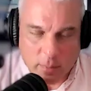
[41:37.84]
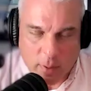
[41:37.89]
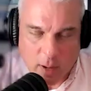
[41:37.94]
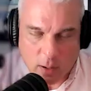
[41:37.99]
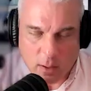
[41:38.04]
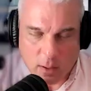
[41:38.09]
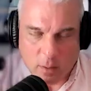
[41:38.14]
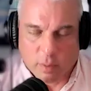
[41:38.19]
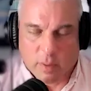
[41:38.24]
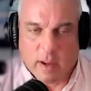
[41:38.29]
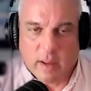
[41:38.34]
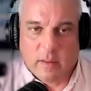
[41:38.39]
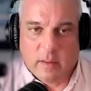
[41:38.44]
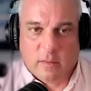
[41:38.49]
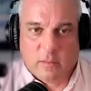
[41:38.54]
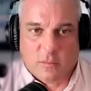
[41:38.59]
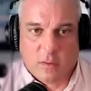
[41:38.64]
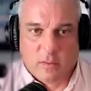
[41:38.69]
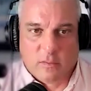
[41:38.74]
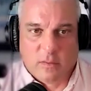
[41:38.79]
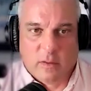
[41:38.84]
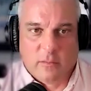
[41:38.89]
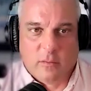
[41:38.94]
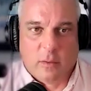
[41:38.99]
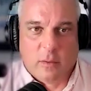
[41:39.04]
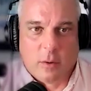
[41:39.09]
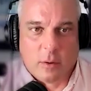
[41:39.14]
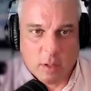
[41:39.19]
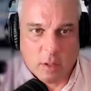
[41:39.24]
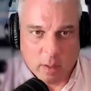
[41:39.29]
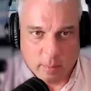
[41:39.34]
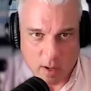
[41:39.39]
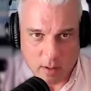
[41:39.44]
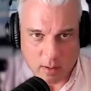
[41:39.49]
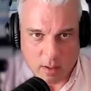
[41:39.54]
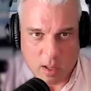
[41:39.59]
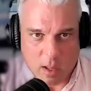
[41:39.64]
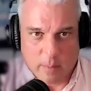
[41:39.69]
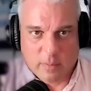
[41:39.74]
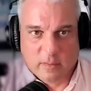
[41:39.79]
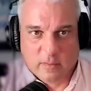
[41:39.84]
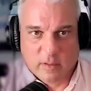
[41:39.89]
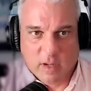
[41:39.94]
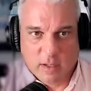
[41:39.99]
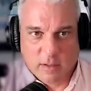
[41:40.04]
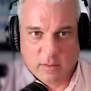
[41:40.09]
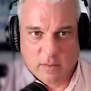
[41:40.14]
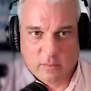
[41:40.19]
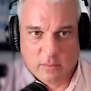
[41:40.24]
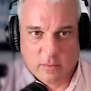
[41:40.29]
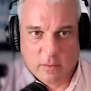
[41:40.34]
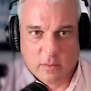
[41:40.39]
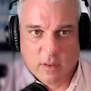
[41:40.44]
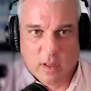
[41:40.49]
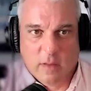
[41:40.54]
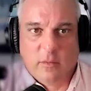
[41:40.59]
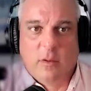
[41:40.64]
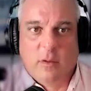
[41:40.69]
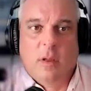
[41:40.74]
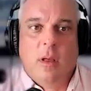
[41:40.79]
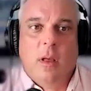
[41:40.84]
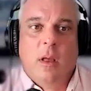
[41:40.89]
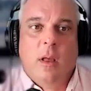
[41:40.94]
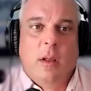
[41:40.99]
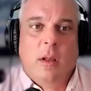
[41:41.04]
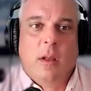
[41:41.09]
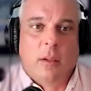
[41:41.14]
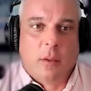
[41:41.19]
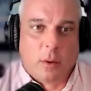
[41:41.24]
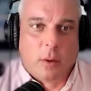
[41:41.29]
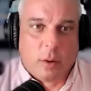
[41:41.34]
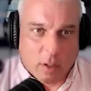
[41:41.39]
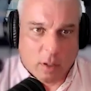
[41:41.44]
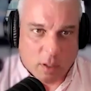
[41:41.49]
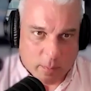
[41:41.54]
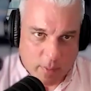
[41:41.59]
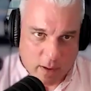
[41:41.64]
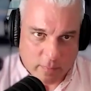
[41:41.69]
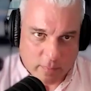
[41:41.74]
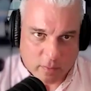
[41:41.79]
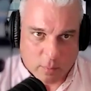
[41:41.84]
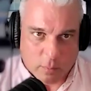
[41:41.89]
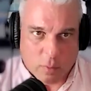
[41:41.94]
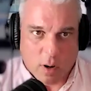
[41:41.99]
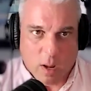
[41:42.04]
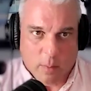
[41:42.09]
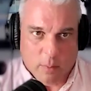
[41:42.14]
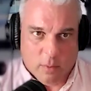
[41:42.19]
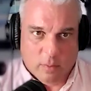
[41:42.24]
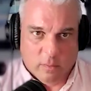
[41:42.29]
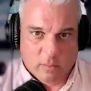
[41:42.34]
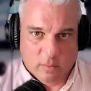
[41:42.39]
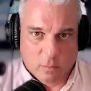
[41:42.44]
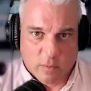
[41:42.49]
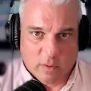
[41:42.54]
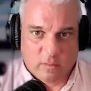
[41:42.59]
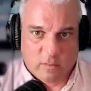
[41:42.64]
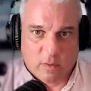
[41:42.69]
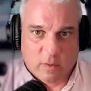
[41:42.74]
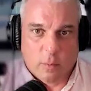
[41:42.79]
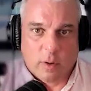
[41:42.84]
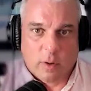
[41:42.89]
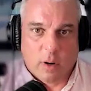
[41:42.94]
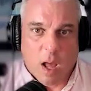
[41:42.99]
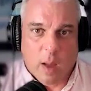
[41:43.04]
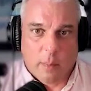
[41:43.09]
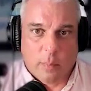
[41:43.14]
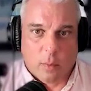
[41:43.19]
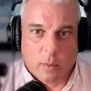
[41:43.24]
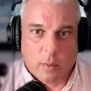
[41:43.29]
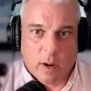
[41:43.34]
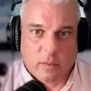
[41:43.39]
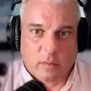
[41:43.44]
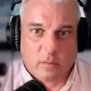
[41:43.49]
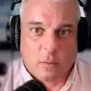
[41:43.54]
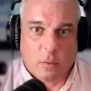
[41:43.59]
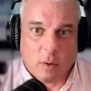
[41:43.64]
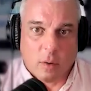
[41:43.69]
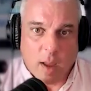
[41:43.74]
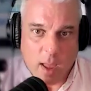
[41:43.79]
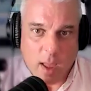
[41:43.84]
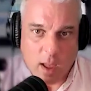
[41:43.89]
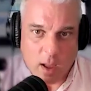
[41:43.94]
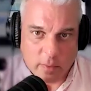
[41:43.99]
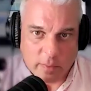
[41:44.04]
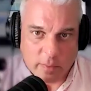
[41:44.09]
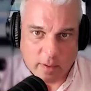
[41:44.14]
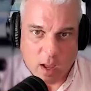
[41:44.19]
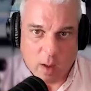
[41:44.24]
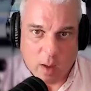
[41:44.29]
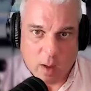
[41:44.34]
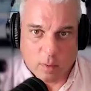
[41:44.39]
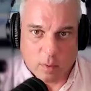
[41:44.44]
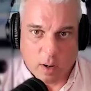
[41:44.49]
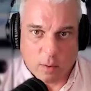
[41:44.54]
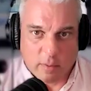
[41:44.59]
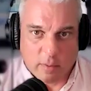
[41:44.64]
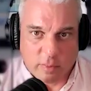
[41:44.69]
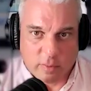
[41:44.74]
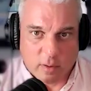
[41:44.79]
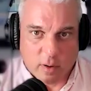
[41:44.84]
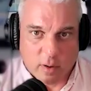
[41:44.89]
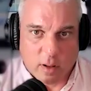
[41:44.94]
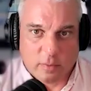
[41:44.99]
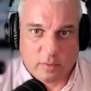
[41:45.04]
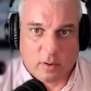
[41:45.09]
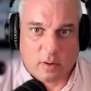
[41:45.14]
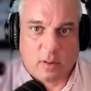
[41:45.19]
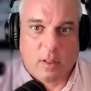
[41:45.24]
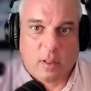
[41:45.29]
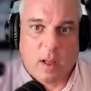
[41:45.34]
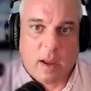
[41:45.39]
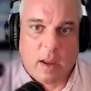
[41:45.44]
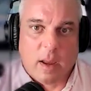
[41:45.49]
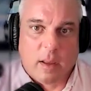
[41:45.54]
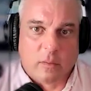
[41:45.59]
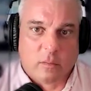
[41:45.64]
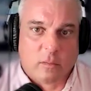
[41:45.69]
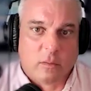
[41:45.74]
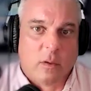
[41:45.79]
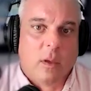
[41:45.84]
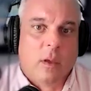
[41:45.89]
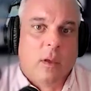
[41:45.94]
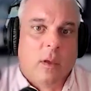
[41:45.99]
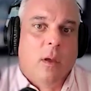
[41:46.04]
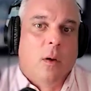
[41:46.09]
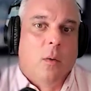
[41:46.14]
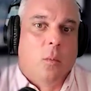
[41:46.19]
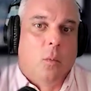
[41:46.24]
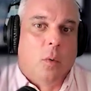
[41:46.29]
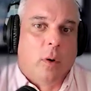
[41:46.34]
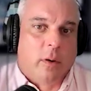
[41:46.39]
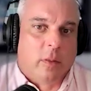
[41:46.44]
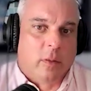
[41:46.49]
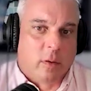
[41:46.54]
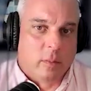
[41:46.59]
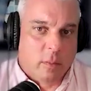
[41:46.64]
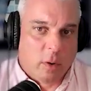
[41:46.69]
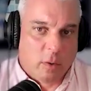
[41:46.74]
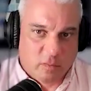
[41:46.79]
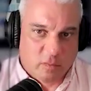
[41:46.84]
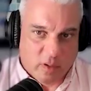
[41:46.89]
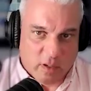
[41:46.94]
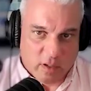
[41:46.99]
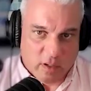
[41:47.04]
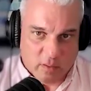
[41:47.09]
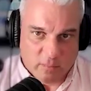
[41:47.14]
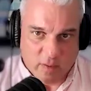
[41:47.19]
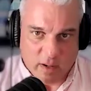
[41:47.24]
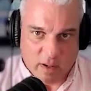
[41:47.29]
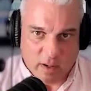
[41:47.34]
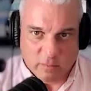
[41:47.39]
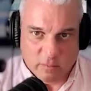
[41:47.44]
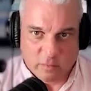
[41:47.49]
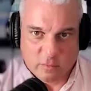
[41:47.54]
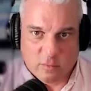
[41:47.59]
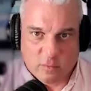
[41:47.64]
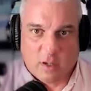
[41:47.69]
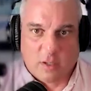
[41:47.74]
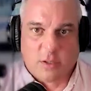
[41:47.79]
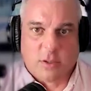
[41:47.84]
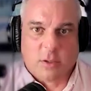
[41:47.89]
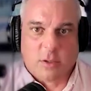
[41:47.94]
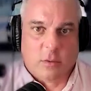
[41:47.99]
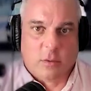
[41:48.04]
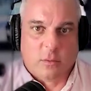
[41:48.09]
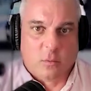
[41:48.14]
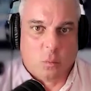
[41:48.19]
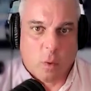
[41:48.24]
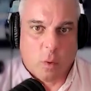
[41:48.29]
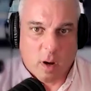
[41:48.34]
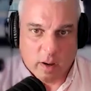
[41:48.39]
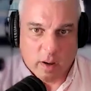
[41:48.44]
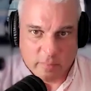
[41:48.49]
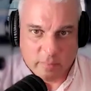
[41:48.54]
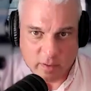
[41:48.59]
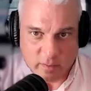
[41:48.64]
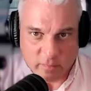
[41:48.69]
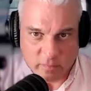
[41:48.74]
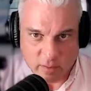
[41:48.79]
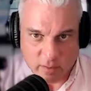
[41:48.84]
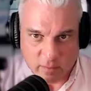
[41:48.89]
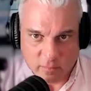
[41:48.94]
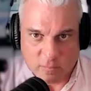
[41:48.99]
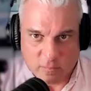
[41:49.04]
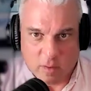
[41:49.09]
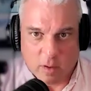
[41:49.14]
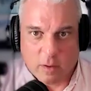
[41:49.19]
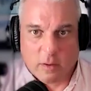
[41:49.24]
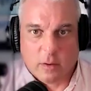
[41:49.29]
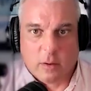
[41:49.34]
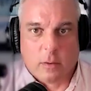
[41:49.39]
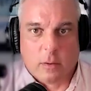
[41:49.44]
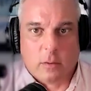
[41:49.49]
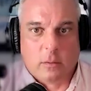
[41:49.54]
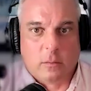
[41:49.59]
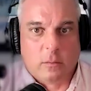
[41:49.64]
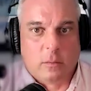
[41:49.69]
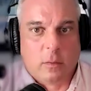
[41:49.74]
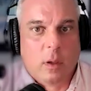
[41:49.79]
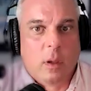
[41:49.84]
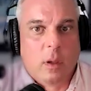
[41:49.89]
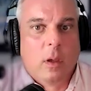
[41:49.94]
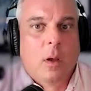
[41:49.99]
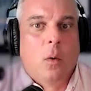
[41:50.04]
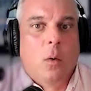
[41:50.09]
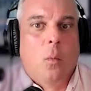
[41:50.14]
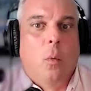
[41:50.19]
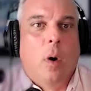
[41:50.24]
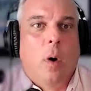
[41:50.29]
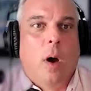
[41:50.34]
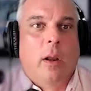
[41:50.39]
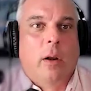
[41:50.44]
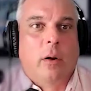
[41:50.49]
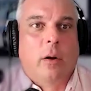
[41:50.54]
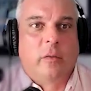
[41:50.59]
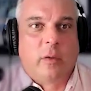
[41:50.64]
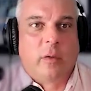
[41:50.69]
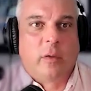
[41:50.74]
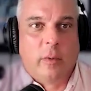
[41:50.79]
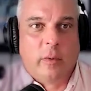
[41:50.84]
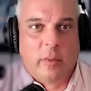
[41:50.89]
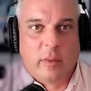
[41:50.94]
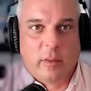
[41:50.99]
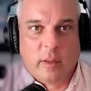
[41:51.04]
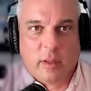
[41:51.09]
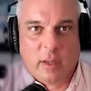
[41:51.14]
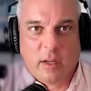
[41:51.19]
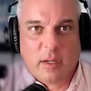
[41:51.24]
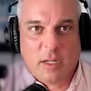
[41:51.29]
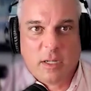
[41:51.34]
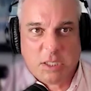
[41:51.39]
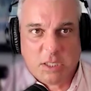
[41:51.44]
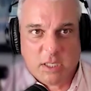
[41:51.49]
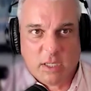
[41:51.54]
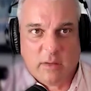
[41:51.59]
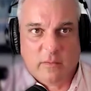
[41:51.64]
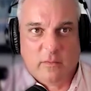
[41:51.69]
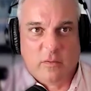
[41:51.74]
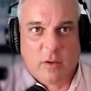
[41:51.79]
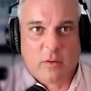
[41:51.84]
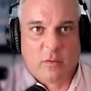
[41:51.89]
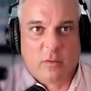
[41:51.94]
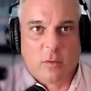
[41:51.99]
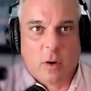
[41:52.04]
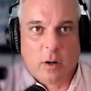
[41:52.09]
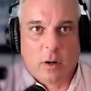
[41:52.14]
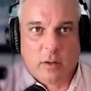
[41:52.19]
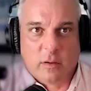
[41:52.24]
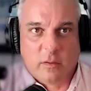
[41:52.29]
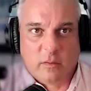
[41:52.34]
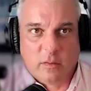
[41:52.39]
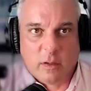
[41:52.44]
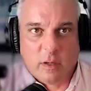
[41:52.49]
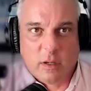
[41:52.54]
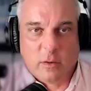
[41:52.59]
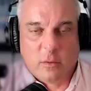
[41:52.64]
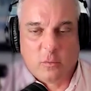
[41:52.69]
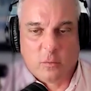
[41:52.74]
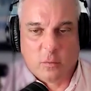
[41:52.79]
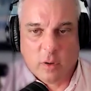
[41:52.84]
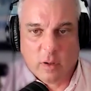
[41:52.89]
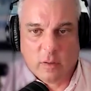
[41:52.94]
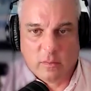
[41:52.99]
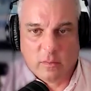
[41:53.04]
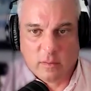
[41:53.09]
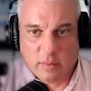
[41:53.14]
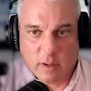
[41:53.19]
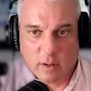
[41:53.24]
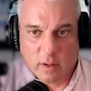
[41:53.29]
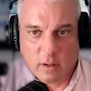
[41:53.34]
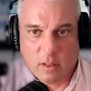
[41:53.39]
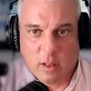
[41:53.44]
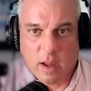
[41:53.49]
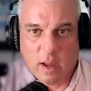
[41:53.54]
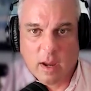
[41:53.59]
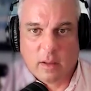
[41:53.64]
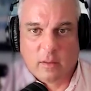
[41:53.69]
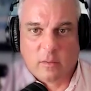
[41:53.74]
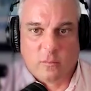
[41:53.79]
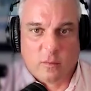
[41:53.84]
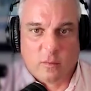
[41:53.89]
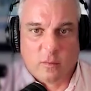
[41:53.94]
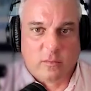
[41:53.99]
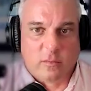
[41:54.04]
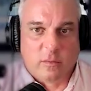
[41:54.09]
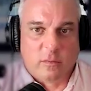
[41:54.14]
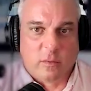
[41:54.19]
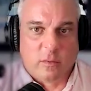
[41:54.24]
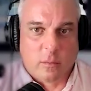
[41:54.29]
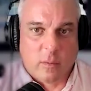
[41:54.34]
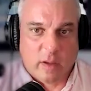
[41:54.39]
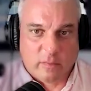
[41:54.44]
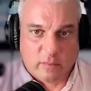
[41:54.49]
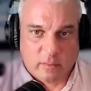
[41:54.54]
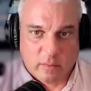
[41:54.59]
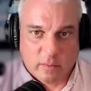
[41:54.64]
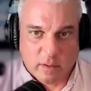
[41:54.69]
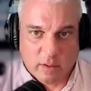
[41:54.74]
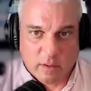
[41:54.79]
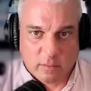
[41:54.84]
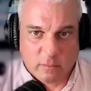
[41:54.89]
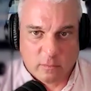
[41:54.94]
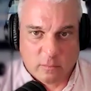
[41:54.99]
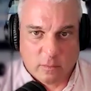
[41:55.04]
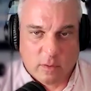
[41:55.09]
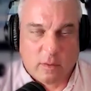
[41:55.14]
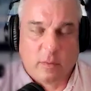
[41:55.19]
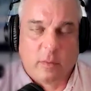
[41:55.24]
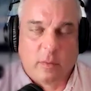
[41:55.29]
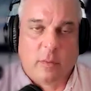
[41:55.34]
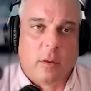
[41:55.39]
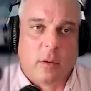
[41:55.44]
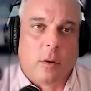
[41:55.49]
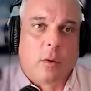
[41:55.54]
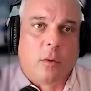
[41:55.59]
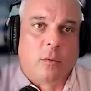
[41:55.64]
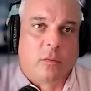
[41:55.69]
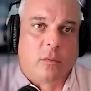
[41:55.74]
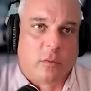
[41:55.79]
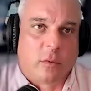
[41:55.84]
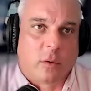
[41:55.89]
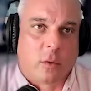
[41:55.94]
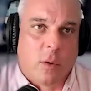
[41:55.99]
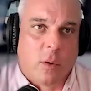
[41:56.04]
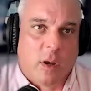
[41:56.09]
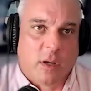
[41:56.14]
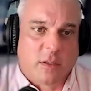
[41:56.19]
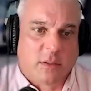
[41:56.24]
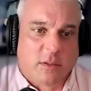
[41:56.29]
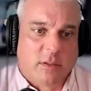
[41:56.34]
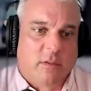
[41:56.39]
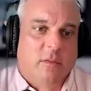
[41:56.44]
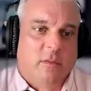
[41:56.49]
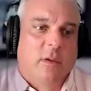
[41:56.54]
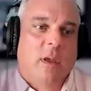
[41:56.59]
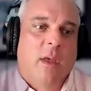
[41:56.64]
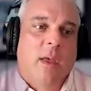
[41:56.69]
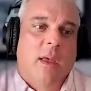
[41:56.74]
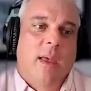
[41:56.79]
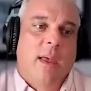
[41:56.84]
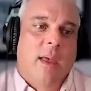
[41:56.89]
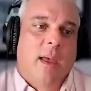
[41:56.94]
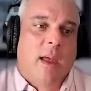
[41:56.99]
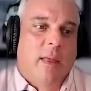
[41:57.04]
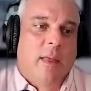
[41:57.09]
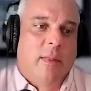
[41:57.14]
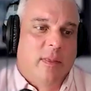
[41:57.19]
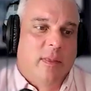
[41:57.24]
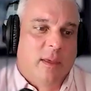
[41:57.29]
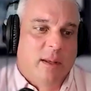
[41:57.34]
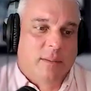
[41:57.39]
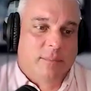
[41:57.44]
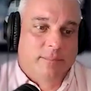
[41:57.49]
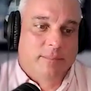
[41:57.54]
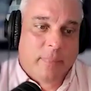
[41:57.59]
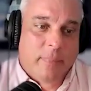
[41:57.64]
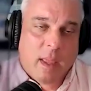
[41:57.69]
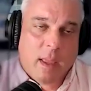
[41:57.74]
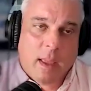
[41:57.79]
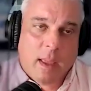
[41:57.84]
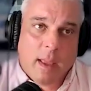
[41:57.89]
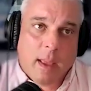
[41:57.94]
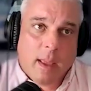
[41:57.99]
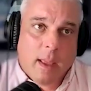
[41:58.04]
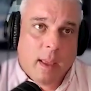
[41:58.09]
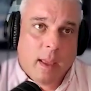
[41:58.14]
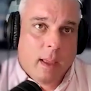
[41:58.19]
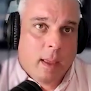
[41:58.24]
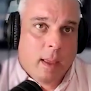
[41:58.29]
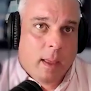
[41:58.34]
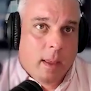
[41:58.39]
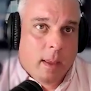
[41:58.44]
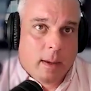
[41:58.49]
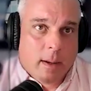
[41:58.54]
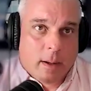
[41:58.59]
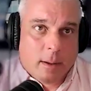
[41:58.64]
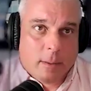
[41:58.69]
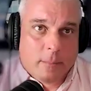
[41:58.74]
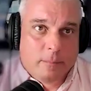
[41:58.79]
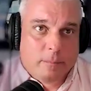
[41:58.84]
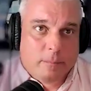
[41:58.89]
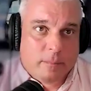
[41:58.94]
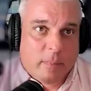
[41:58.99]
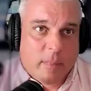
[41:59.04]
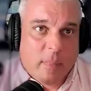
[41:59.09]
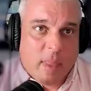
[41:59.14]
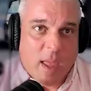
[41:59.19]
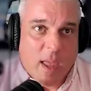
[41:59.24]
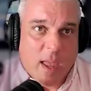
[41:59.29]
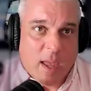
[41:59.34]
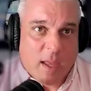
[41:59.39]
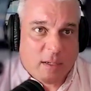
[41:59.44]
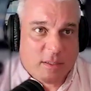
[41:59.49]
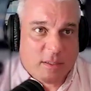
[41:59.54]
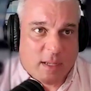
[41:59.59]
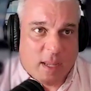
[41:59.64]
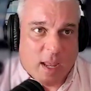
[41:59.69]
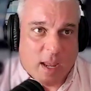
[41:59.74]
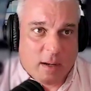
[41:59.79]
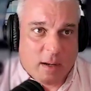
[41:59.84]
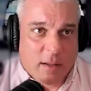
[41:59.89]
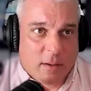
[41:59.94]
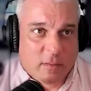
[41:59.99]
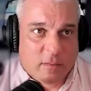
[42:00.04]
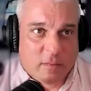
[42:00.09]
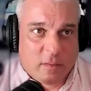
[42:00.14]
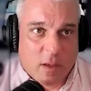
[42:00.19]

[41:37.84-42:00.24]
learning about your plan, that's first level. Learning about compensation is 2 level. Learning about the parameters in which someone operates or how they operate with their other clients. What are their most innovative structures? Where have they seen failures? What are some of the initiatives they're starting to see and trends in their clients versus the rest of the industry? Those are the questions. And then, you know, educating